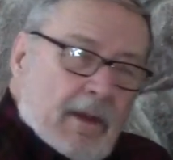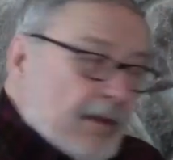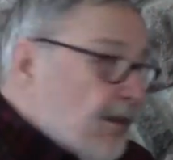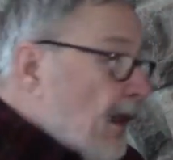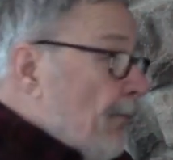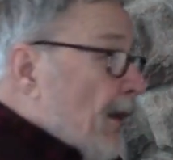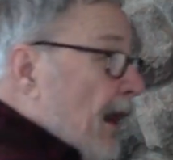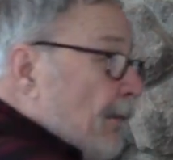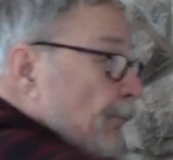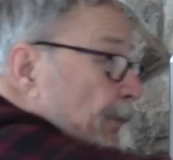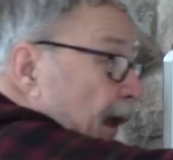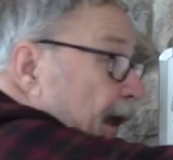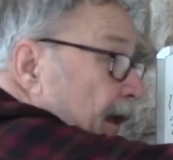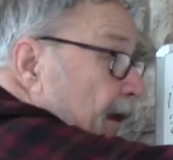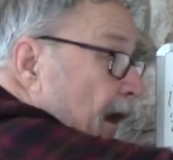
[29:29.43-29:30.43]
They might
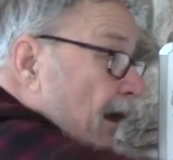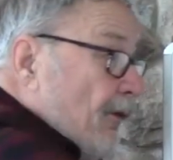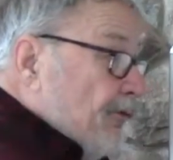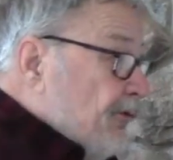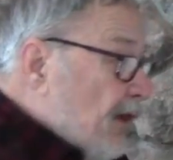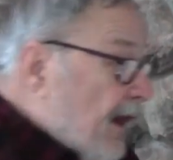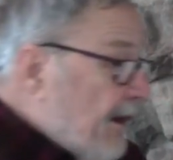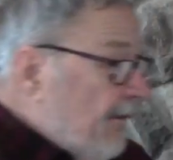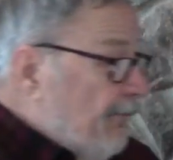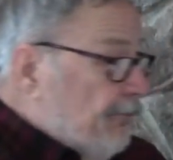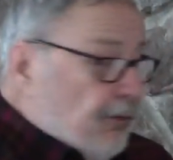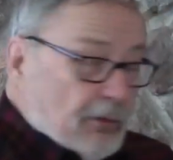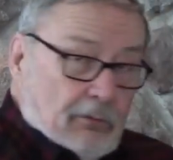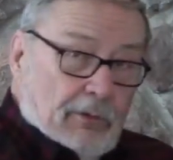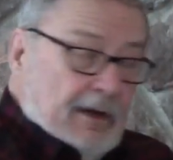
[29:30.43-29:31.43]
bed outside of
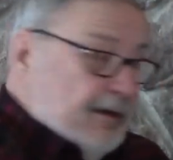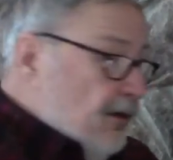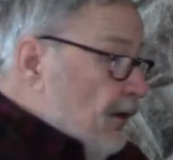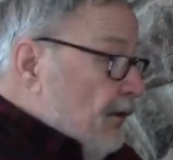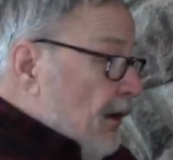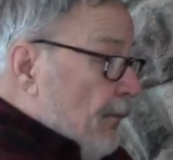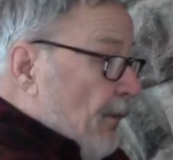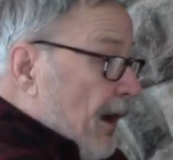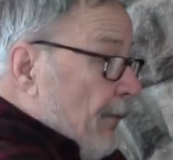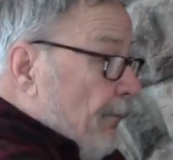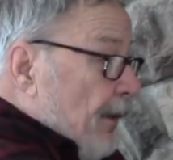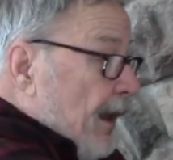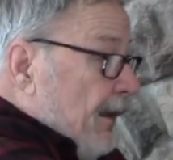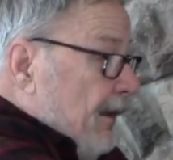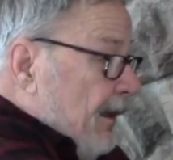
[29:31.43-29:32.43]
doe ranges. They might
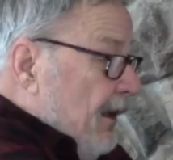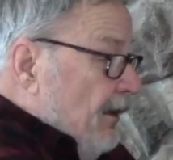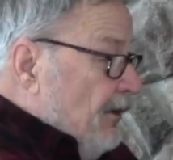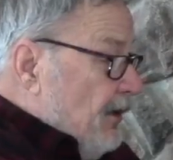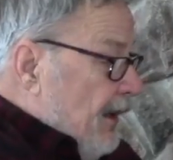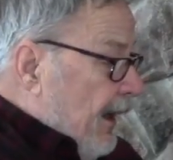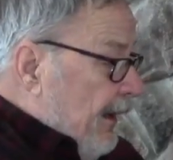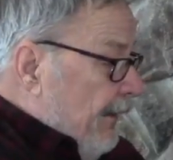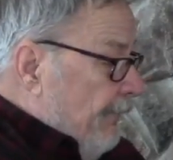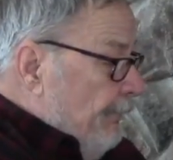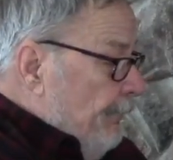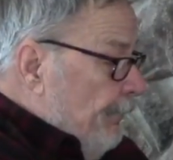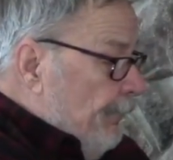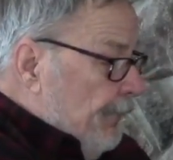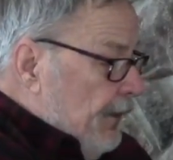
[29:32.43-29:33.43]
bed inside them.